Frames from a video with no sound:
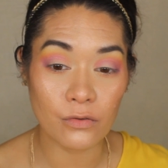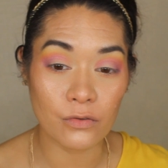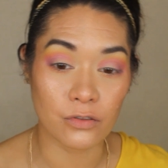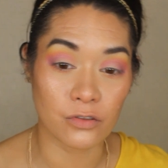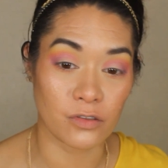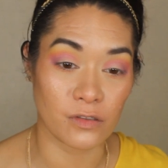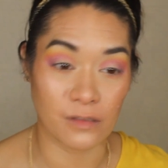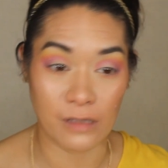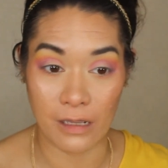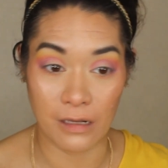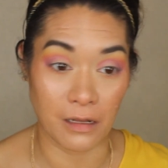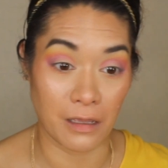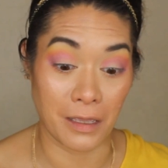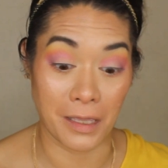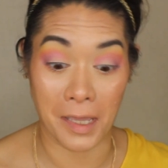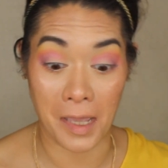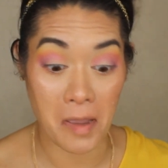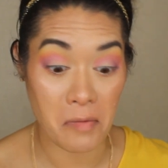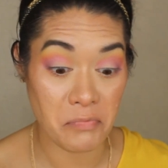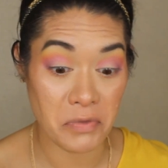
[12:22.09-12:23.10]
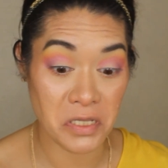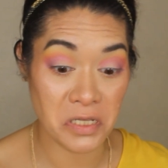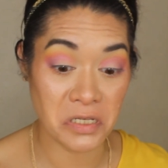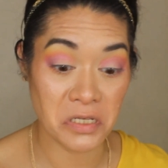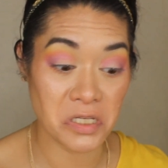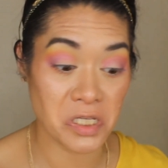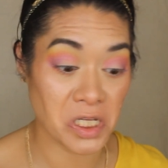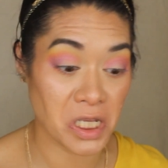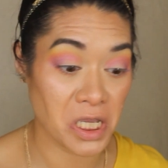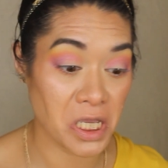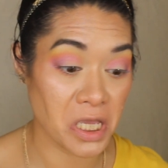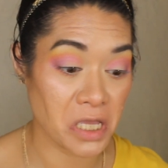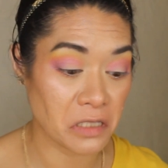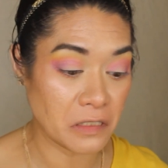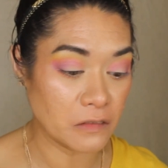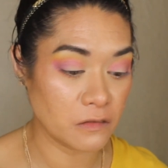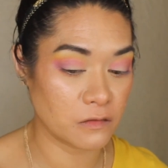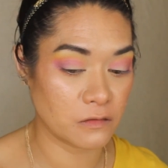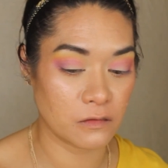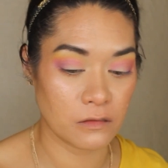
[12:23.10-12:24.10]
It just kind of happened, I
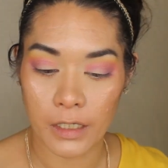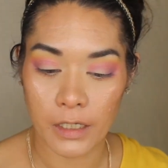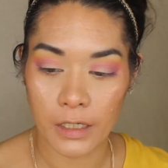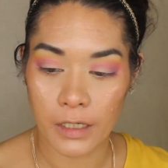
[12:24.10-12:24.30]
guess.